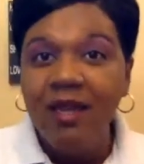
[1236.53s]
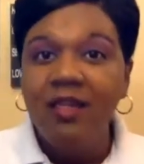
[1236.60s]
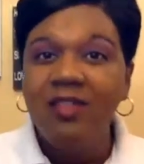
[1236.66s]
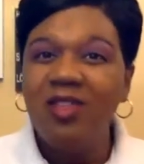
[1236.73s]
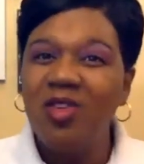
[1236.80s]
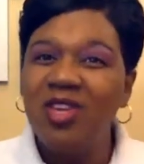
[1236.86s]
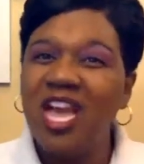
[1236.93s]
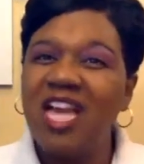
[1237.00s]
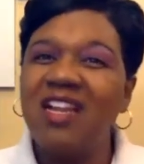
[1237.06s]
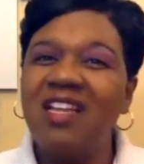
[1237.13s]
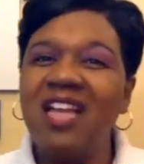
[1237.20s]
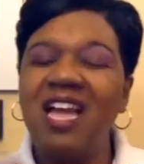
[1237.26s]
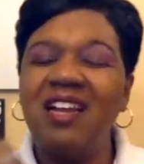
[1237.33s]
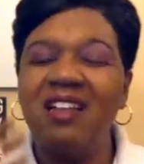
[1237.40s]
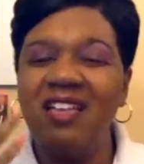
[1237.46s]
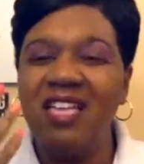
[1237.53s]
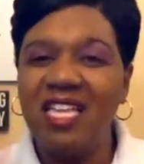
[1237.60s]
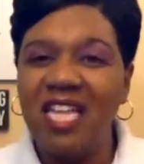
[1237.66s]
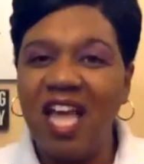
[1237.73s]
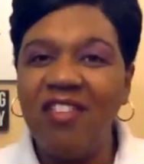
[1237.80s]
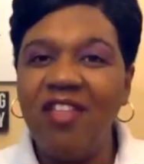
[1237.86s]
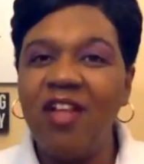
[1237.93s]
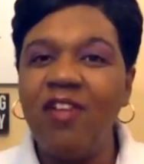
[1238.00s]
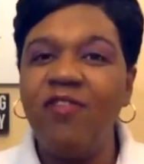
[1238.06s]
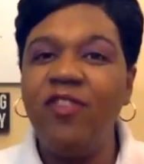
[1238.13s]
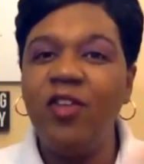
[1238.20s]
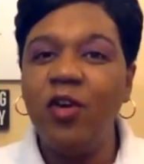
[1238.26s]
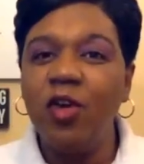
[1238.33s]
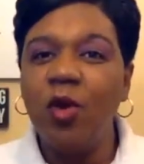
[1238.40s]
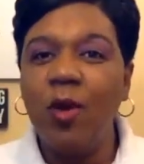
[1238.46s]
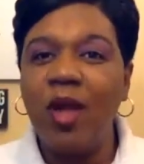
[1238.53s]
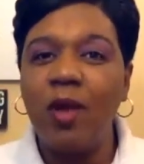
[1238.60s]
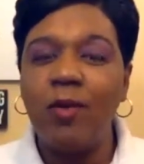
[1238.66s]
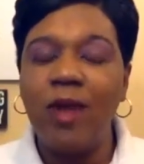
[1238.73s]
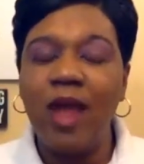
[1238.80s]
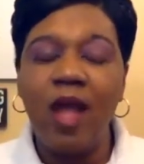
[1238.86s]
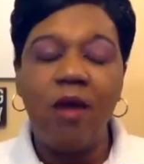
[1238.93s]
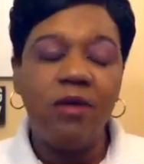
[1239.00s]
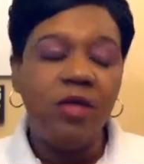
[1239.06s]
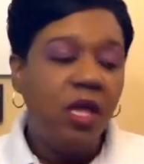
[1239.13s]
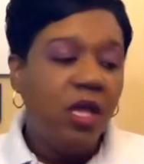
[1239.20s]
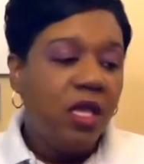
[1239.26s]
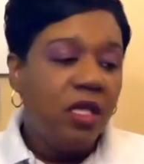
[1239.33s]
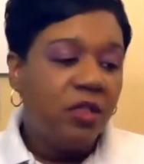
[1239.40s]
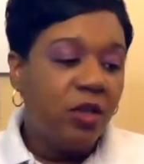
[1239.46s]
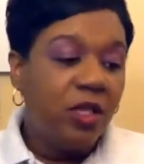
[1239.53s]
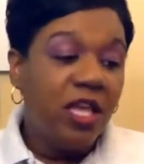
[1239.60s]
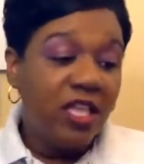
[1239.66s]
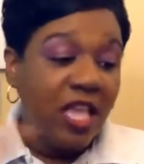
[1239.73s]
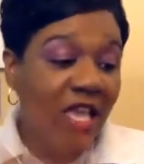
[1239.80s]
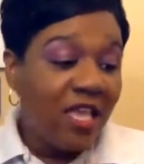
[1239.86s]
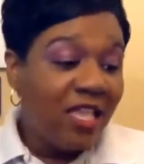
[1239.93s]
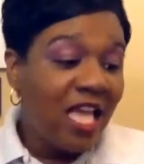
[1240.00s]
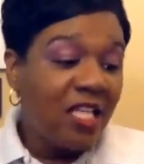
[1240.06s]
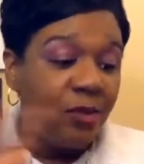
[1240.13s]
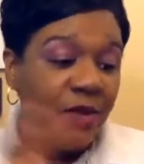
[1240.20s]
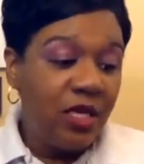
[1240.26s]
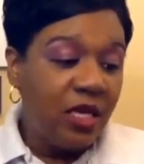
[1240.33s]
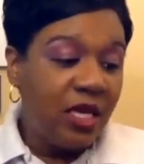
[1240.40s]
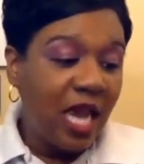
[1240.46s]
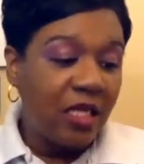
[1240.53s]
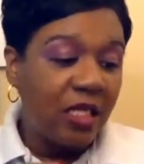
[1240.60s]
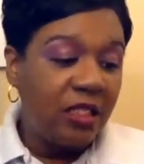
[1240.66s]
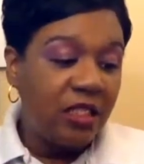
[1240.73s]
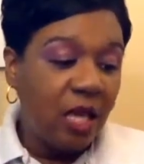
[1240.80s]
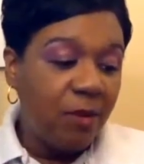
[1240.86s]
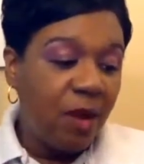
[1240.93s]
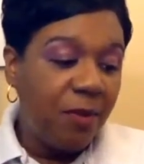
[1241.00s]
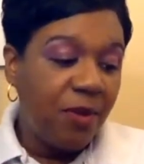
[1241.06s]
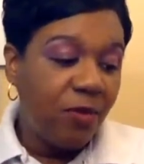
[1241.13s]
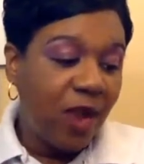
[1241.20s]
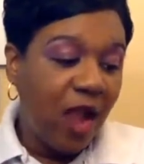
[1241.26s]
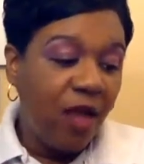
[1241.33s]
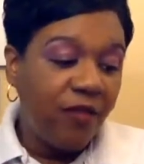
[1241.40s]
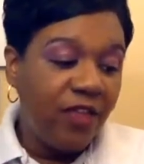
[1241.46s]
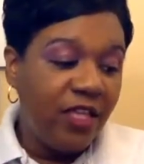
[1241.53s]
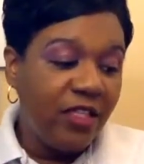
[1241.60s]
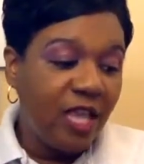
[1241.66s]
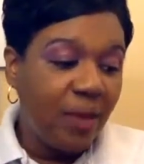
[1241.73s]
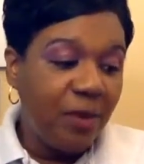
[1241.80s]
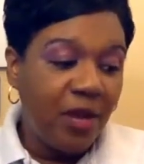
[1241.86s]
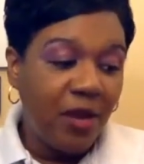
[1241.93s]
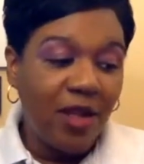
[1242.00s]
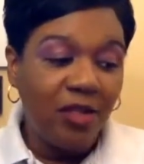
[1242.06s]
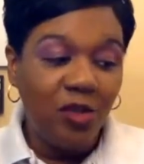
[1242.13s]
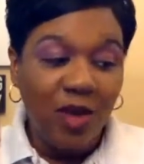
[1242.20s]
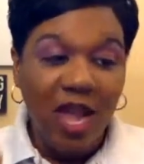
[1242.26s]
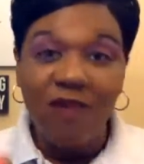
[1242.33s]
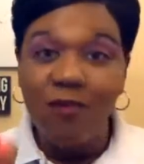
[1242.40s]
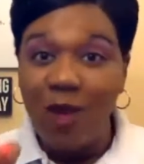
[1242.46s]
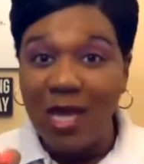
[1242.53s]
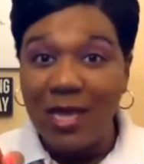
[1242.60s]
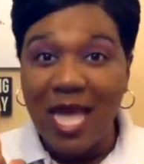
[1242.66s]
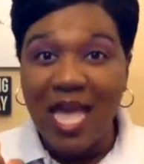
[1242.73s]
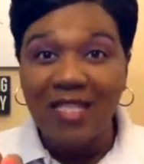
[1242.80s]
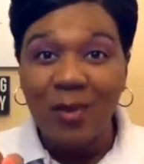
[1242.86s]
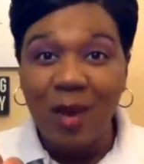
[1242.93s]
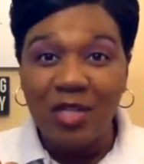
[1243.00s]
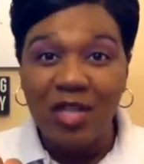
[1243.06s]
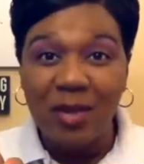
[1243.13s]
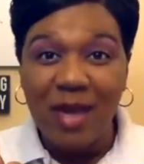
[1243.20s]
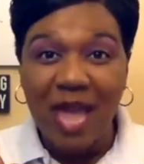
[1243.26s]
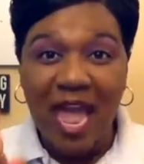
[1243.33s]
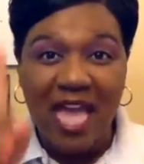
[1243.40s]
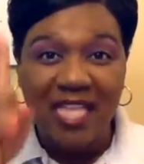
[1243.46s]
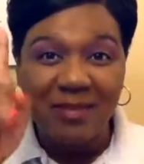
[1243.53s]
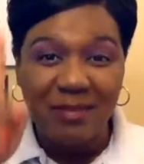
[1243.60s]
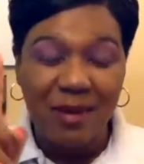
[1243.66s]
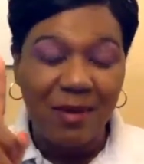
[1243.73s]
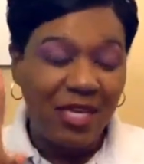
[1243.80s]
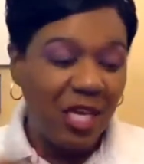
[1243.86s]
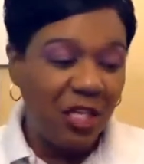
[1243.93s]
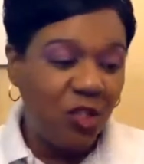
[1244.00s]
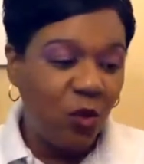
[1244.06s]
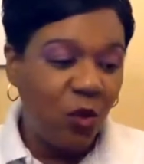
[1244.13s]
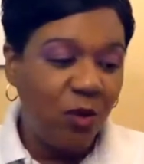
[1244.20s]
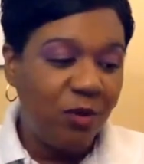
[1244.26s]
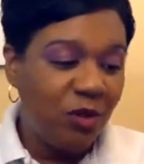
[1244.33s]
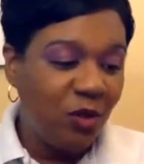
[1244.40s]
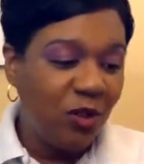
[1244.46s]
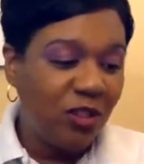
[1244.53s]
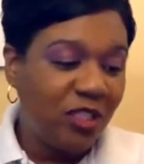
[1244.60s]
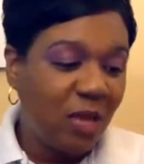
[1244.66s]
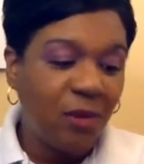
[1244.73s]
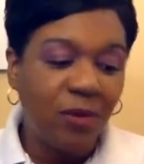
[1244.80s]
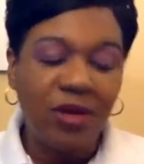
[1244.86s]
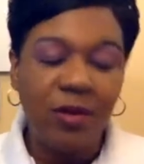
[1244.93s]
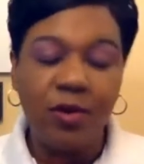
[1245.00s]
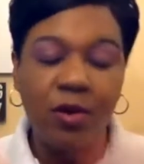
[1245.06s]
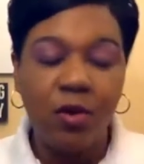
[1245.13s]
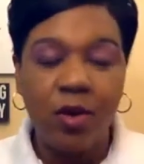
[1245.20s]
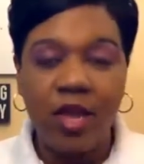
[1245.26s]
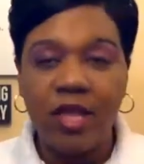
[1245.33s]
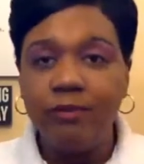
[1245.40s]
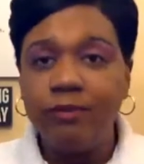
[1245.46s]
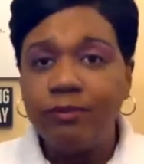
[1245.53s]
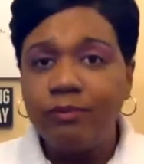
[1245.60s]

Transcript: So you got to mm-hmm. kind of get out there and feel your way around. So and as we kind of sum up and round things up here, I do have one last question I'm gonna ask. I'm gonna get to it. I'm gonna do a summary real quick.